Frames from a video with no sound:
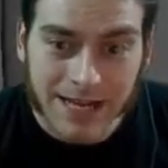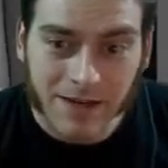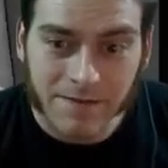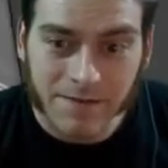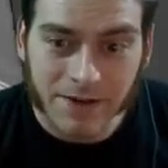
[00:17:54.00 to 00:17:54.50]
Dan
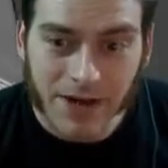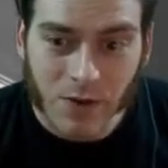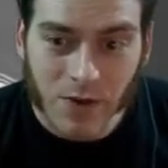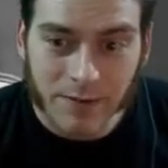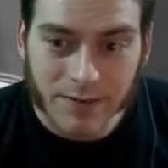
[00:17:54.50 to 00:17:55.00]
couldn't figure
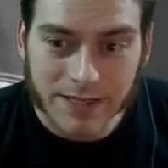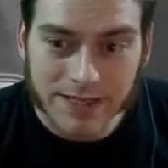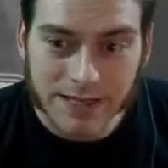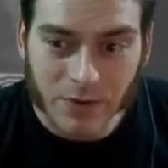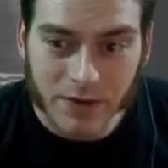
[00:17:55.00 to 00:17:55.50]
out a way to
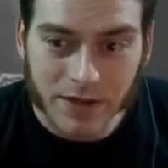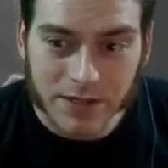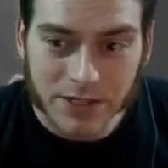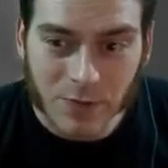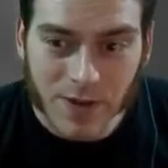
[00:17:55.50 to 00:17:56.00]
please everyone
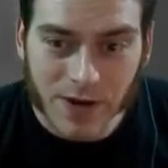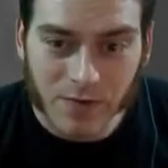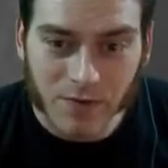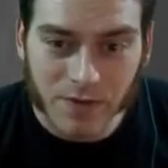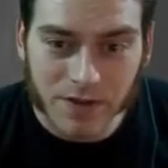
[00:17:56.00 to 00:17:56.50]
and still make
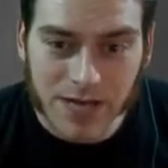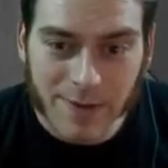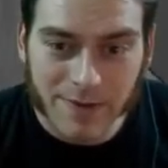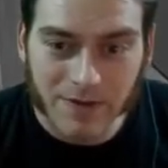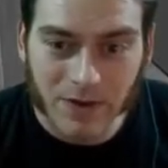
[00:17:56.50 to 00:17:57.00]
room for the
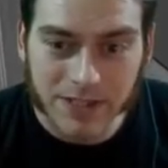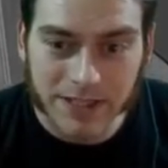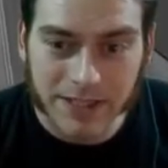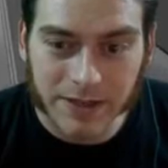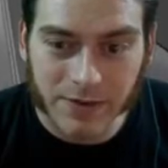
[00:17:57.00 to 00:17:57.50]
time and focus
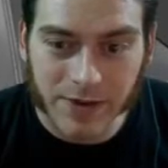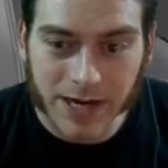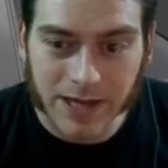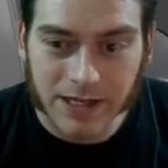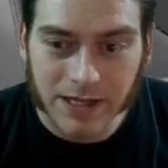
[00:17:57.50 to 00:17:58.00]
he needed to
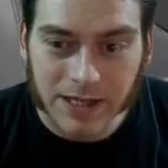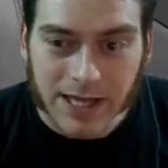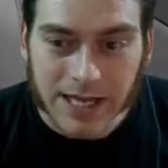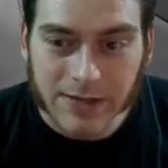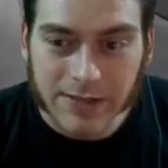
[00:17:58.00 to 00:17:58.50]
write.
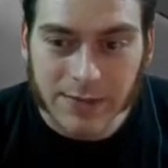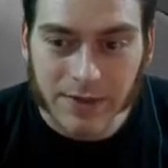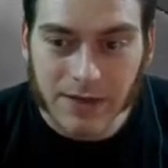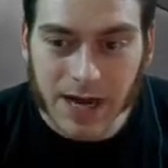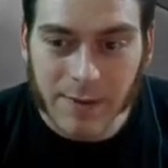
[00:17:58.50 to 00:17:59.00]
He was
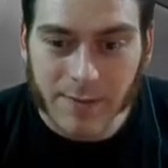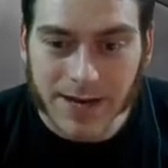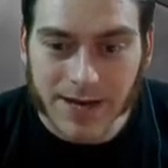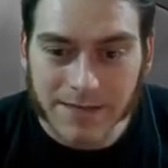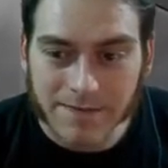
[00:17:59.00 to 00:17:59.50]
able to
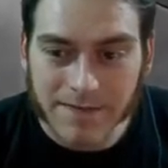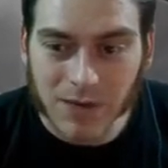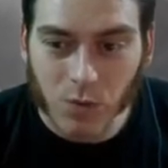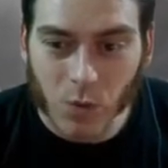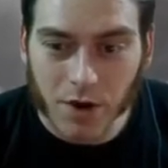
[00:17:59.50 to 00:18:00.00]
compromise and
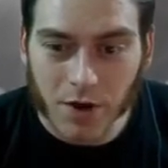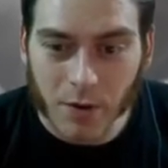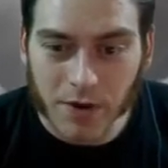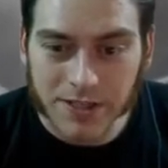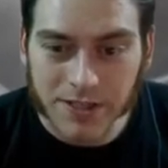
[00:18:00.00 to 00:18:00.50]
fit in one
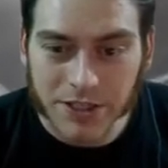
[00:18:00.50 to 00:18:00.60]
unbroken